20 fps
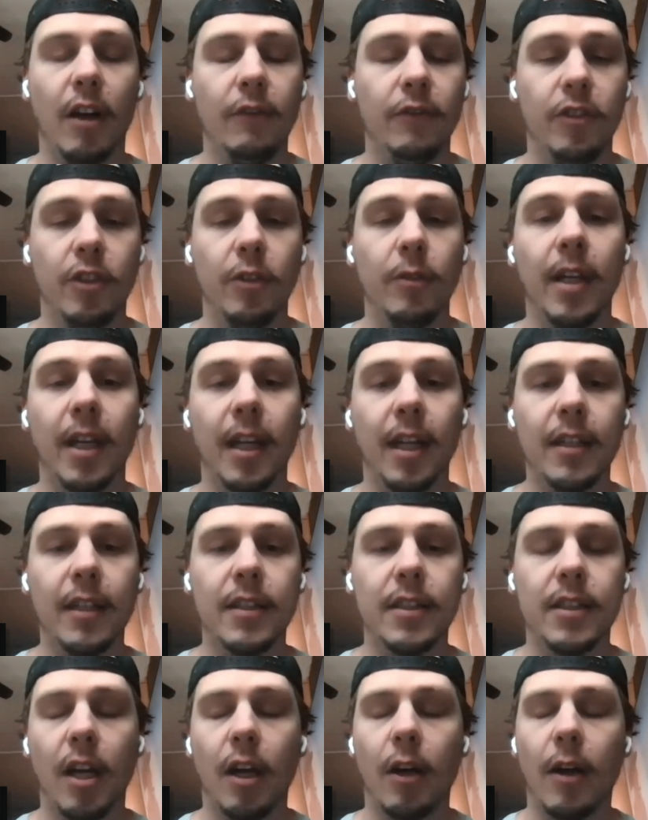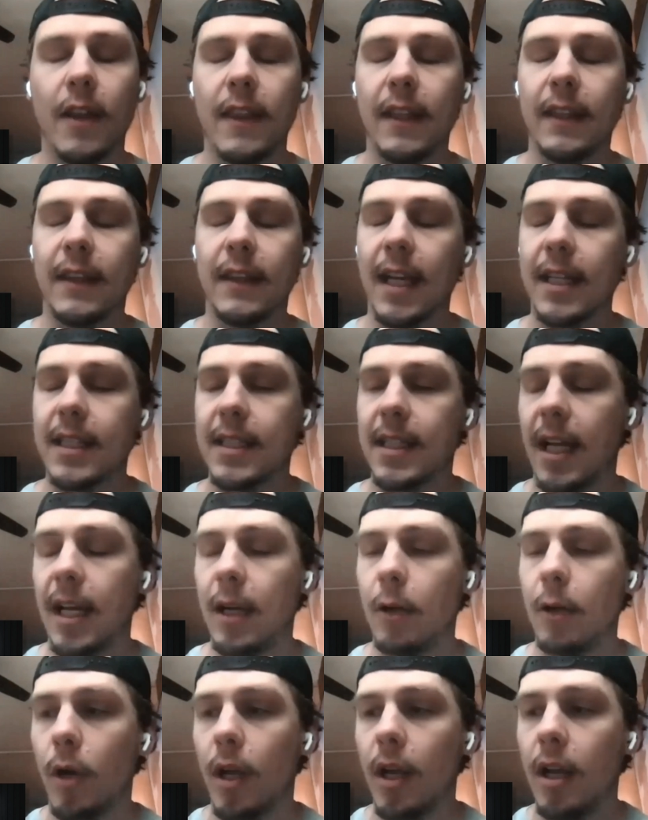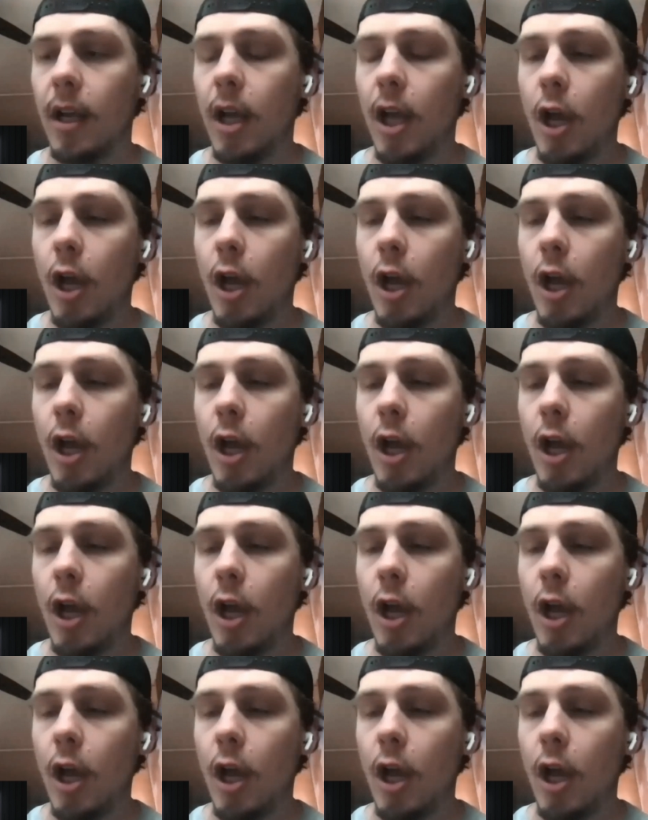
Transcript: doing it. So I think that's kind of what